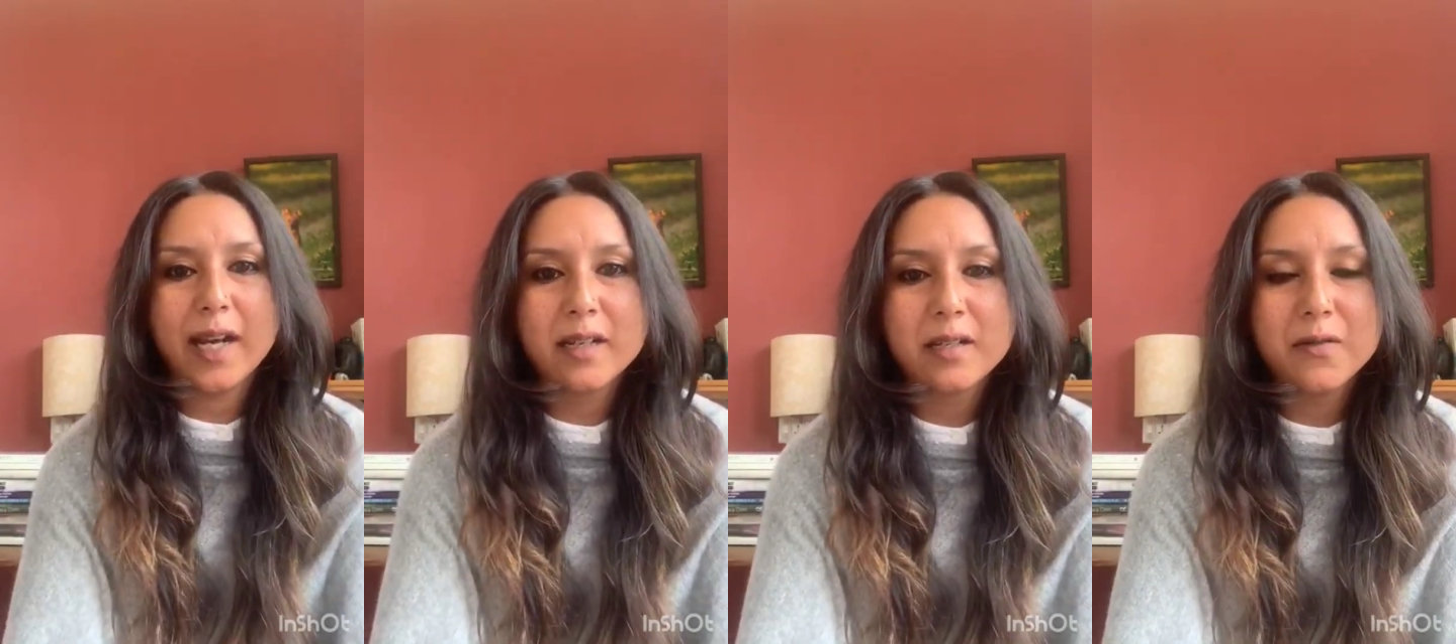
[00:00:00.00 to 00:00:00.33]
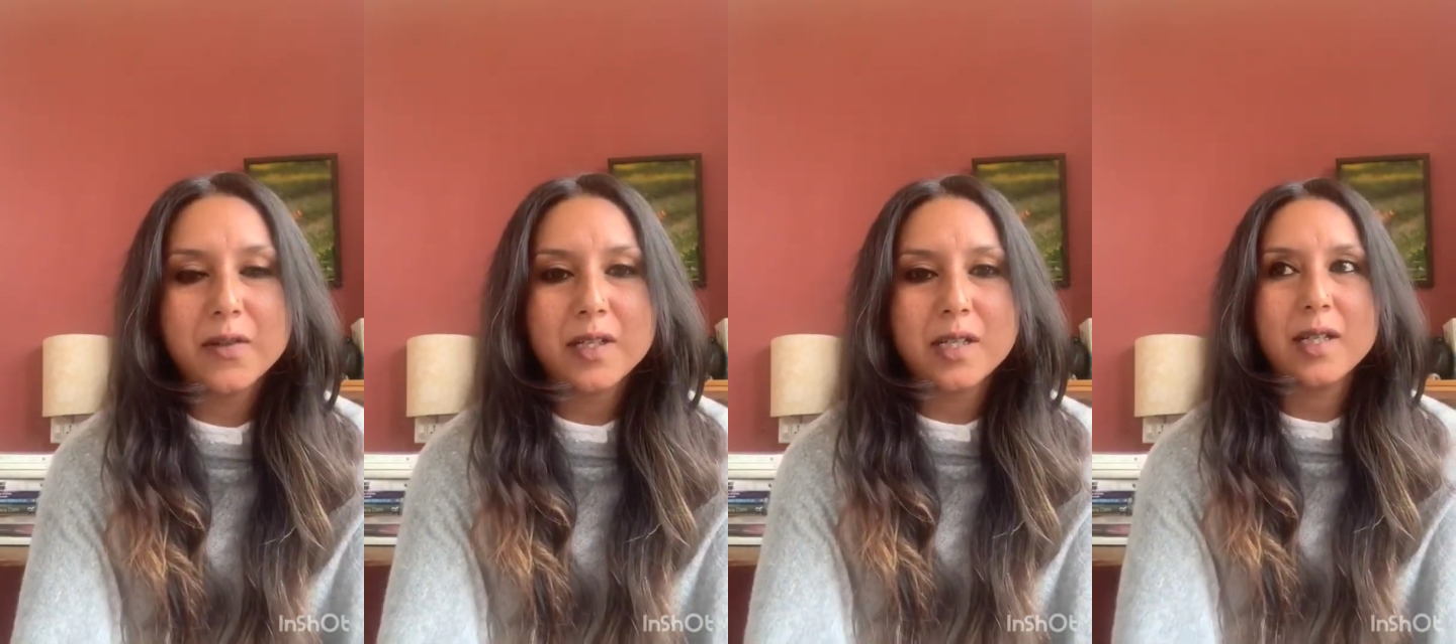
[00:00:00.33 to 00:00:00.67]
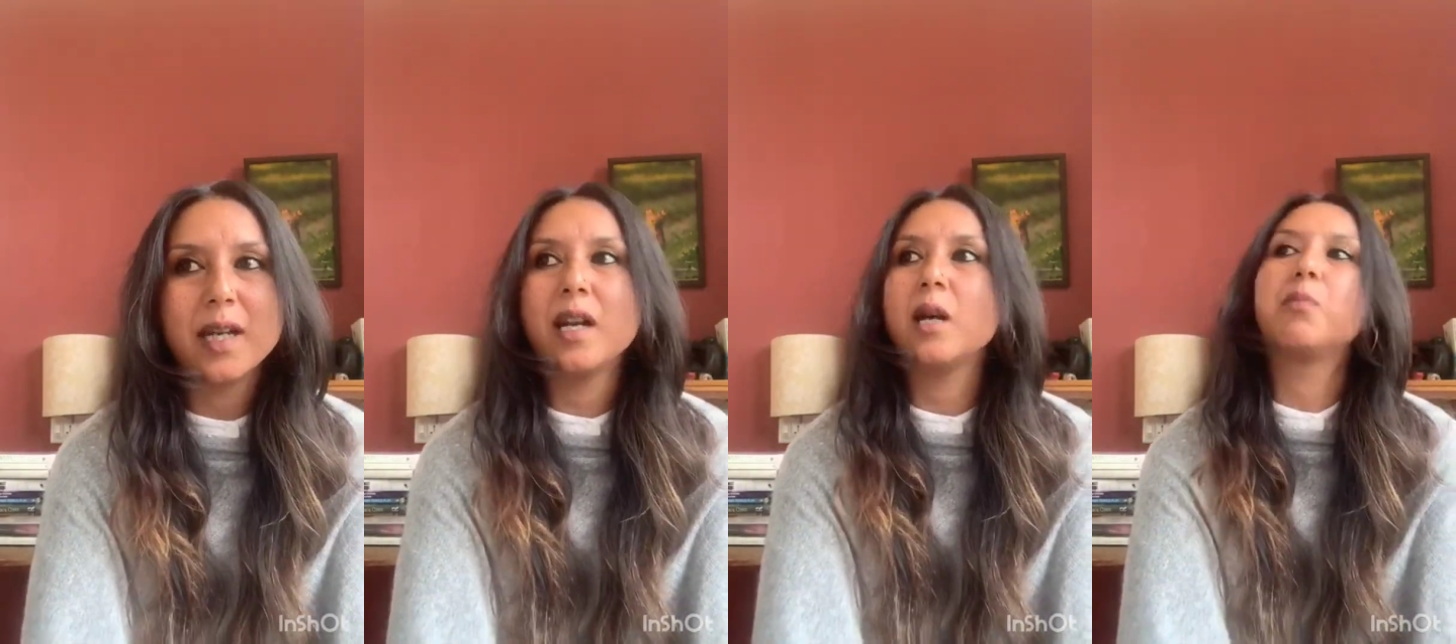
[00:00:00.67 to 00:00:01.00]
activity
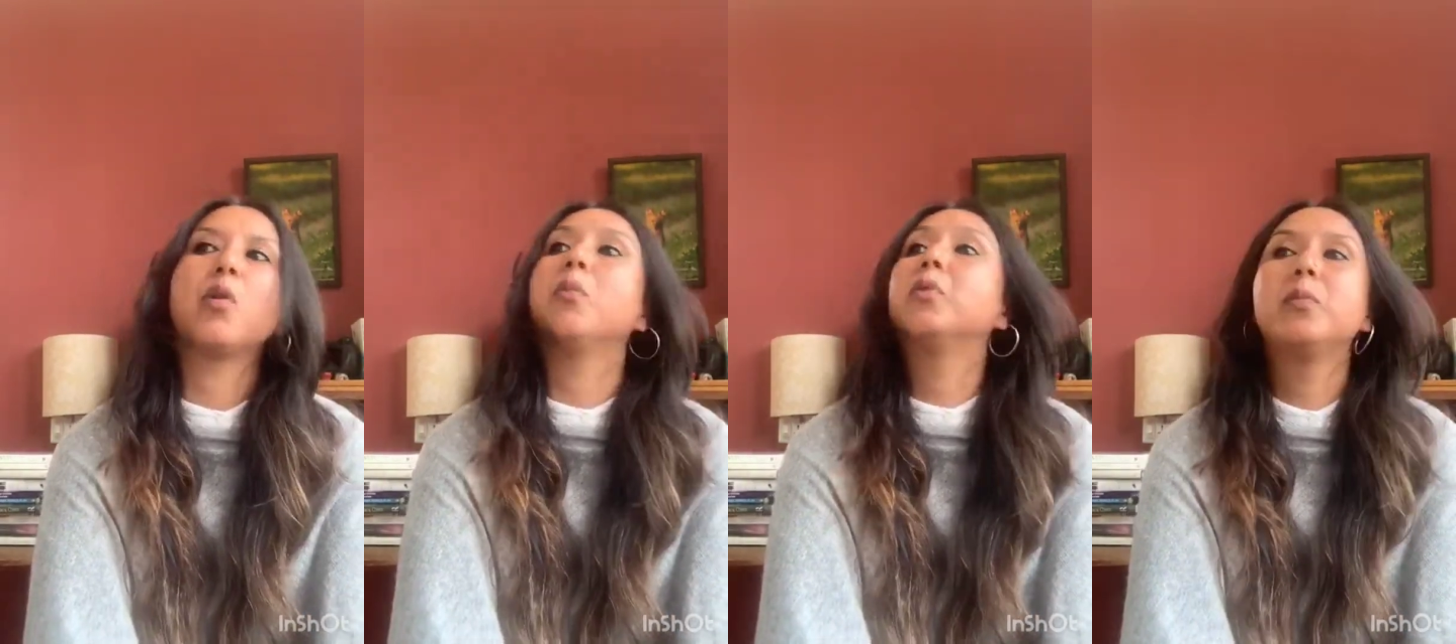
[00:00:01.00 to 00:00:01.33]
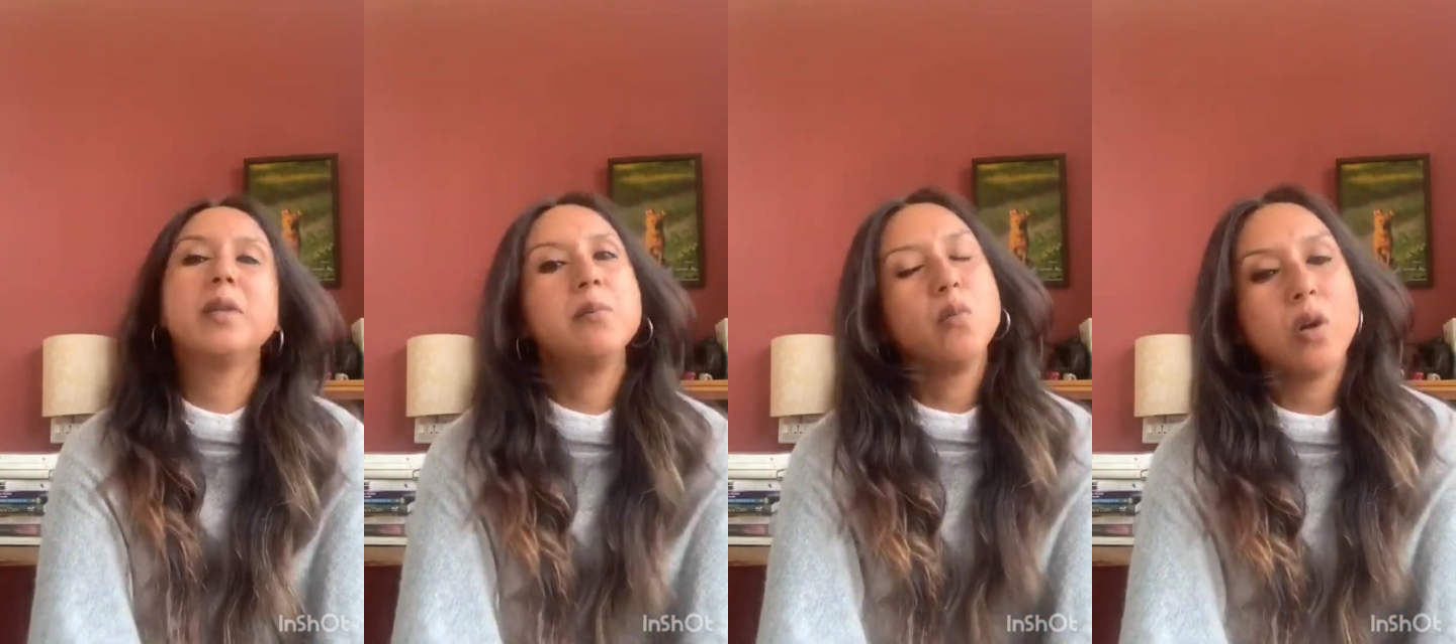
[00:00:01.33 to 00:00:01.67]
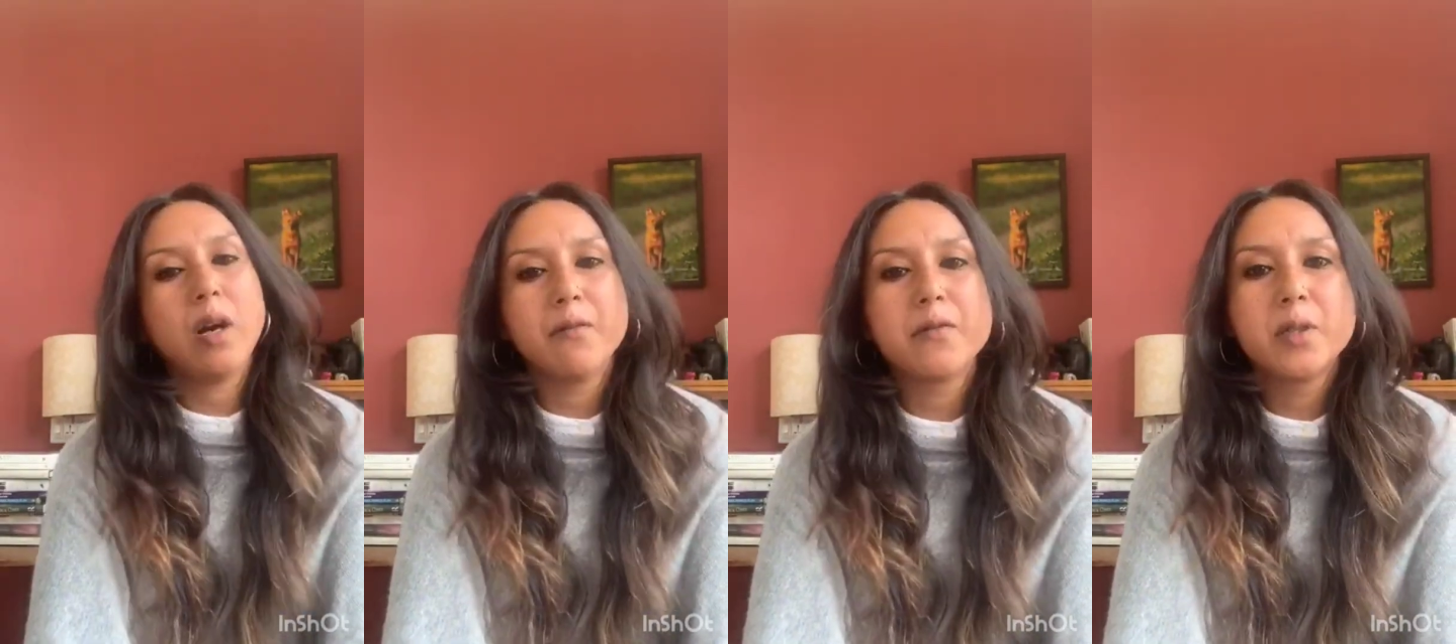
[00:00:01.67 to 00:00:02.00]
and are probably more
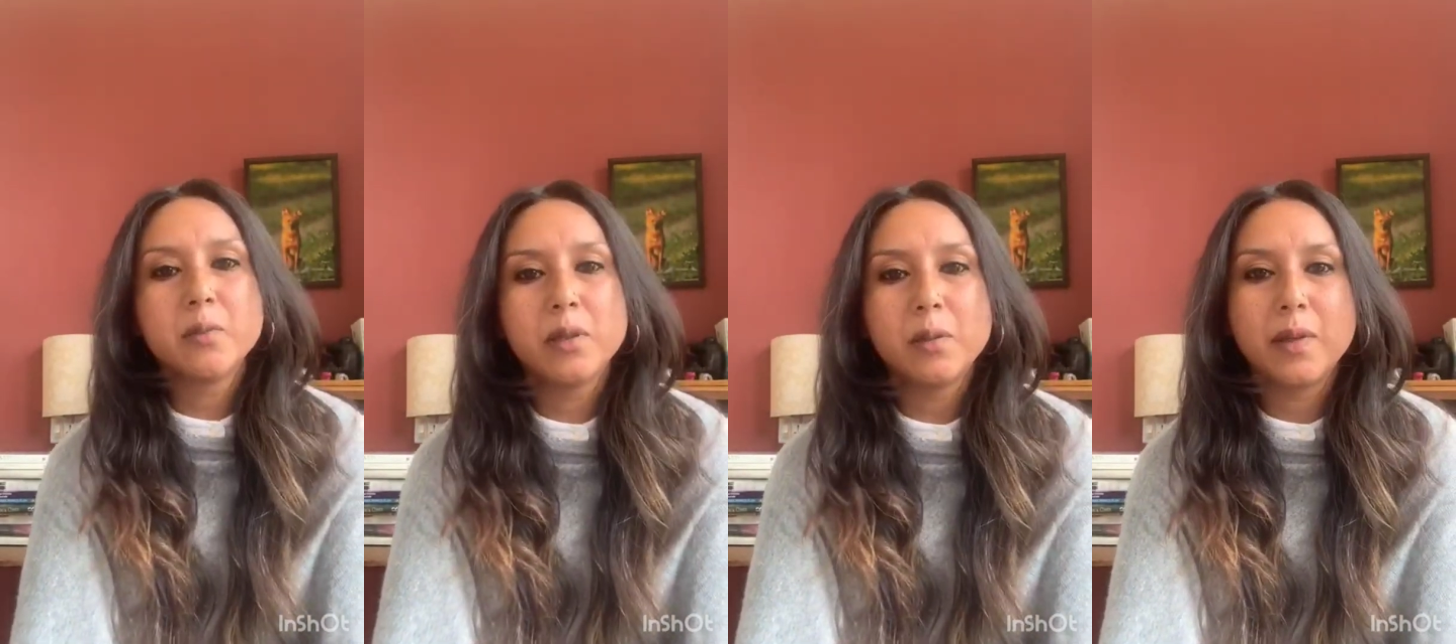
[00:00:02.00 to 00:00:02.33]
comfortable